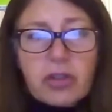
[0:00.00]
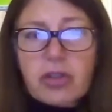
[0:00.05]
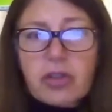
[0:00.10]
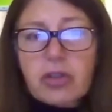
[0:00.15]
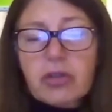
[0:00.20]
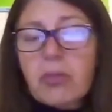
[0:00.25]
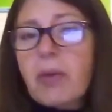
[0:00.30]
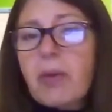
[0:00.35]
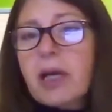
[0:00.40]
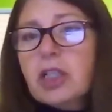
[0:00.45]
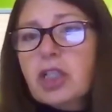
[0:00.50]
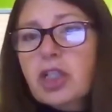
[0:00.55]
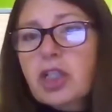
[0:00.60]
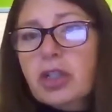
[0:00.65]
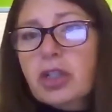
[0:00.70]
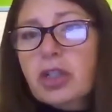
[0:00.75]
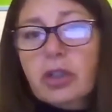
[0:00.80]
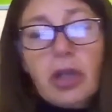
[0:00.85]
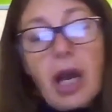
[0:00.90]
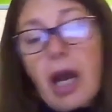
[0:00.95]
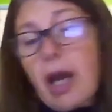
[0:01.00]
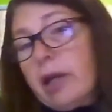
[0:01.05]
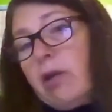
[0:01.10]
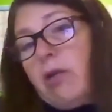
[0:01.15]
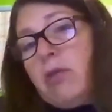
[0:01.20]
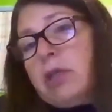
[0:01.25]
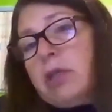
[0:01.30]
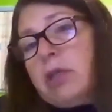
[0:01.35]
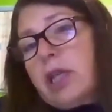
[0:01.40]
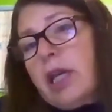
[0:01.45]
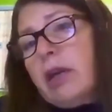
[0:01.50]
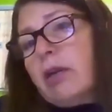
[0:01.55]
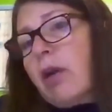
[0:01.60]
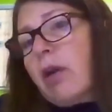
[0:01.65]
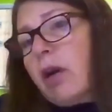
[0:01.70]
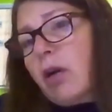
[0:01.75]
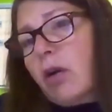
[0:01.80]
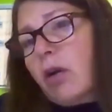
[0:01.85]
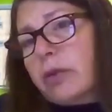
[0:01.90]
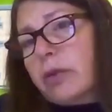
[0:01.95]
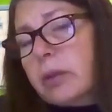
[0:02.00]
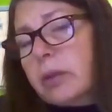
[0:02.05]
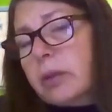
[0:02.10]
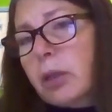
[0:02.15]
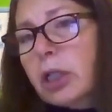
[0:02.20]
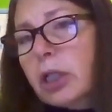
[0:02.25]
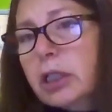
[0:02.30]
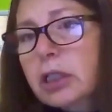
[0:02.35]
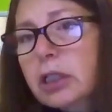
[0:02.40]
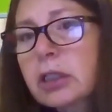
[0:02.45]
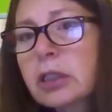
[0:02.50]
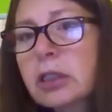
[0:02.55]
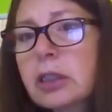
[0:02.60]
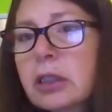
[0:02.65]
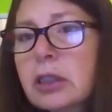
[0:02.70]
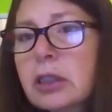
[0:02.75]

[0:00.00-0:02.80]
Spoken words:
too much to do, I don't care. I'll go read a book.